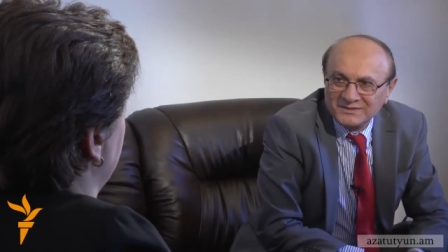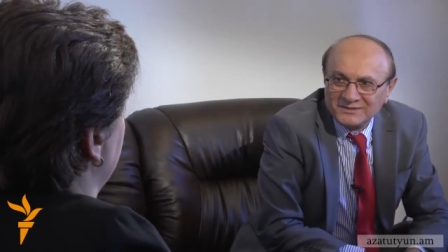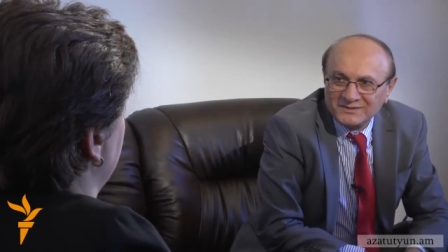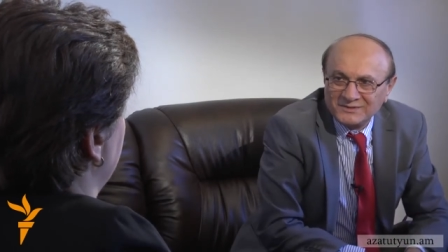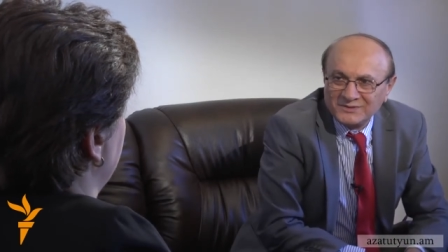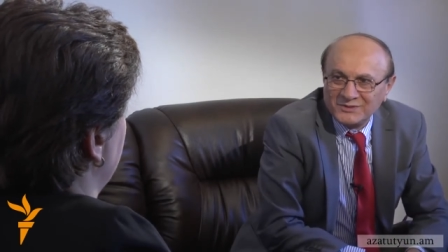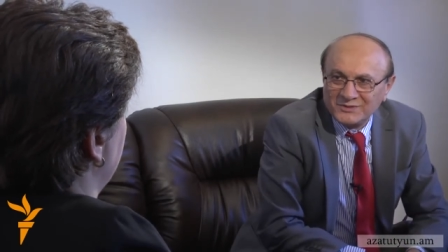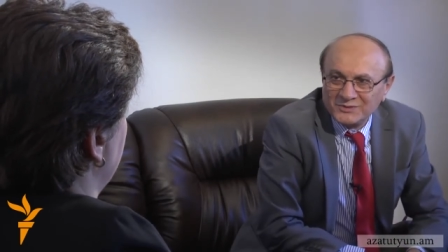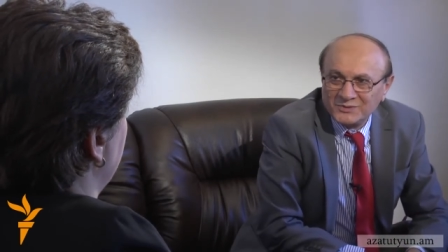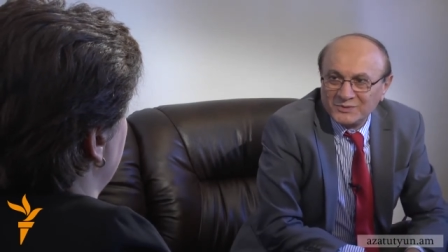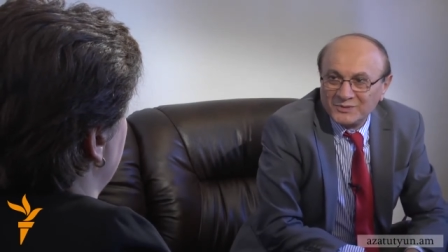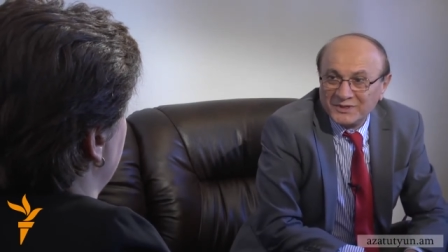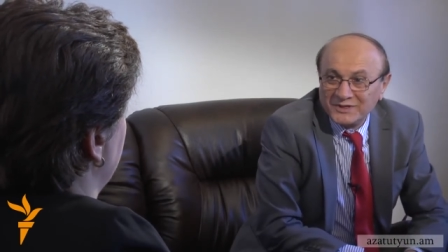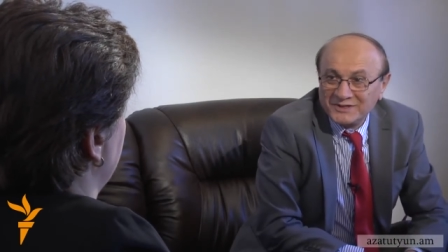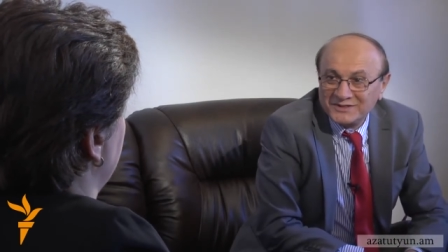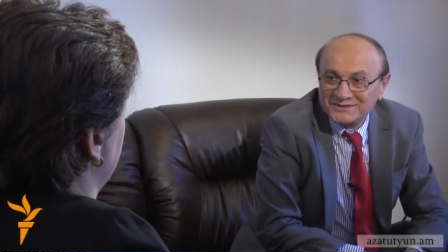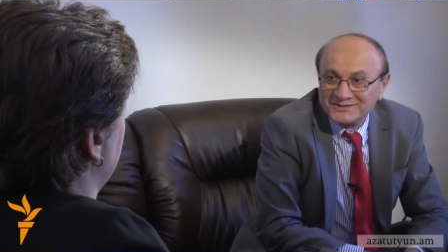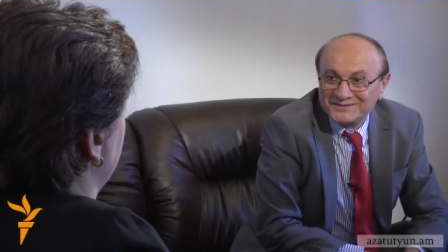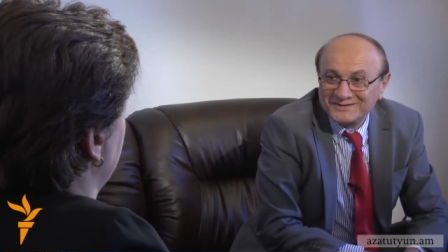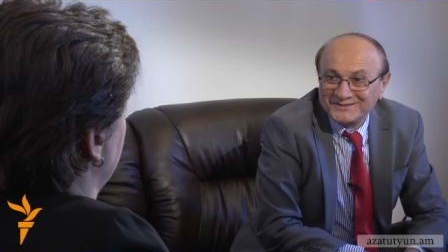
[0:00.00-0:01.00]
wrong
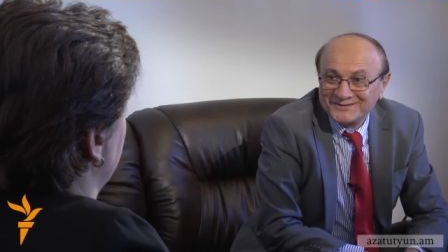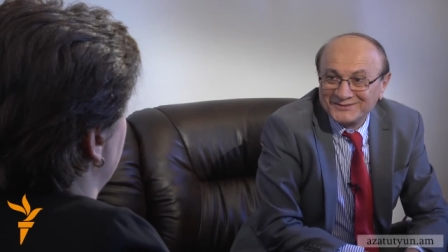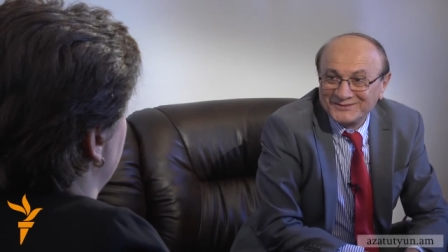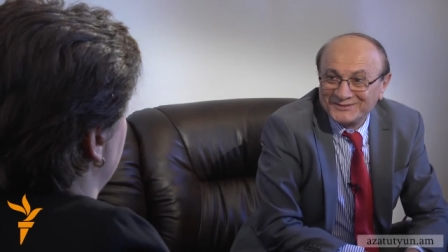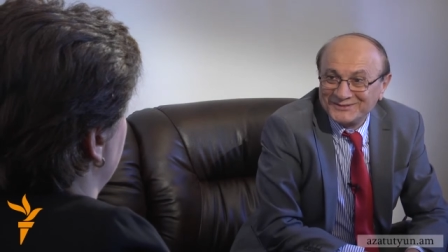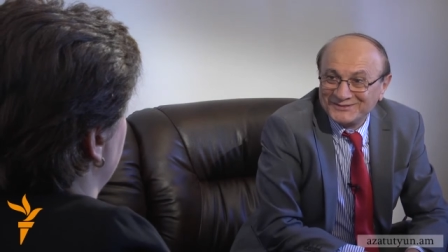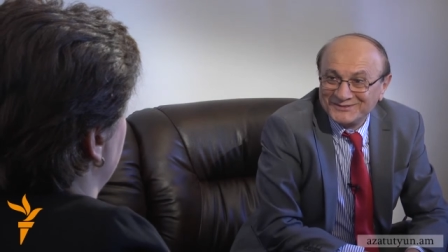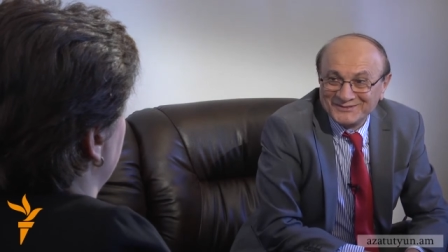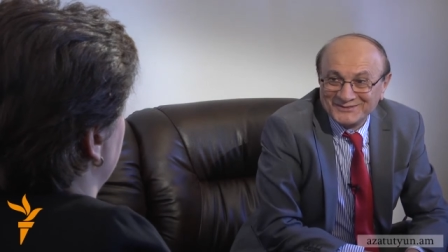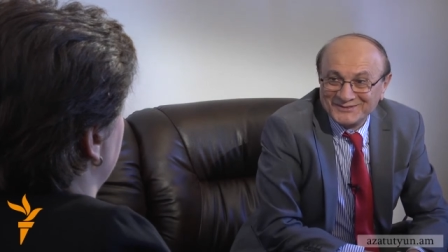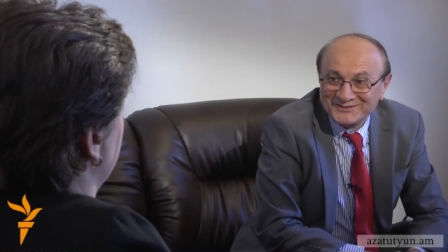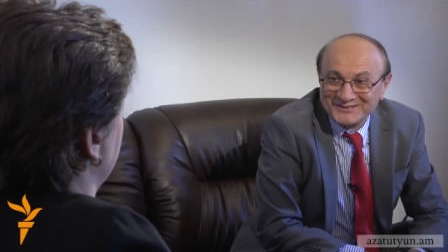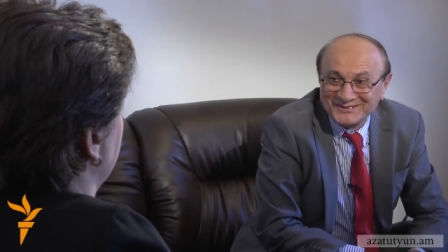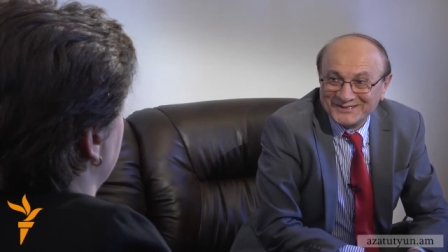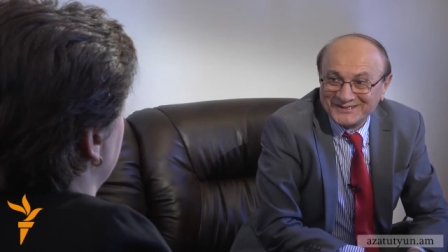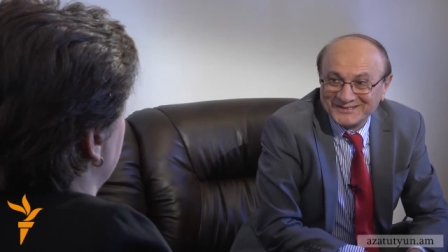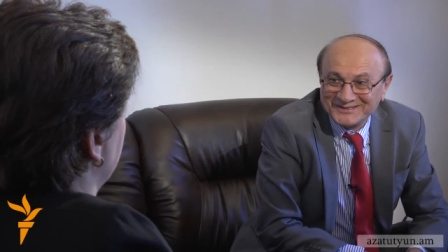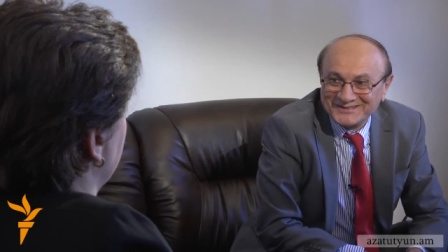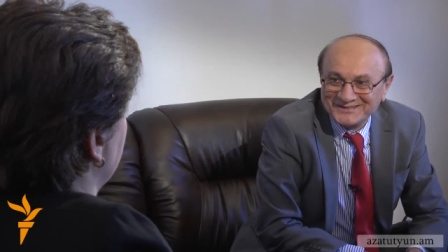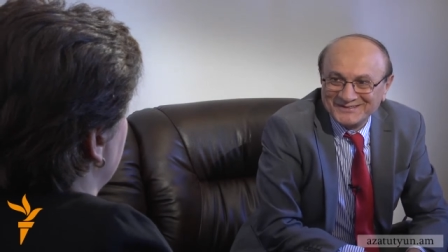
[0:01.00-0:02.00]
ways, or
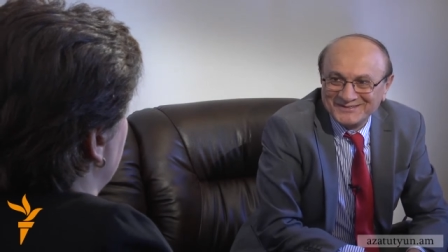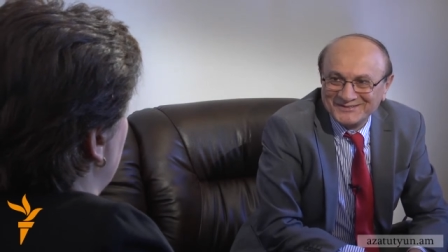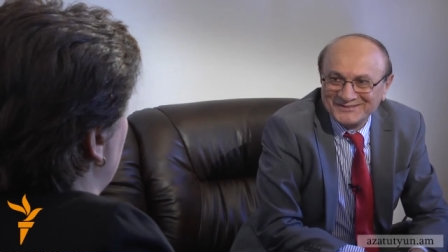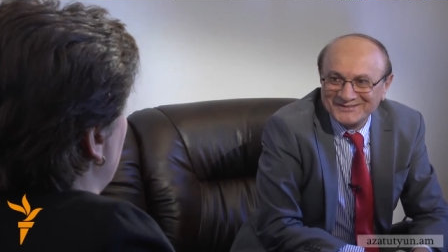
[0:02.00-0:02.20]
not?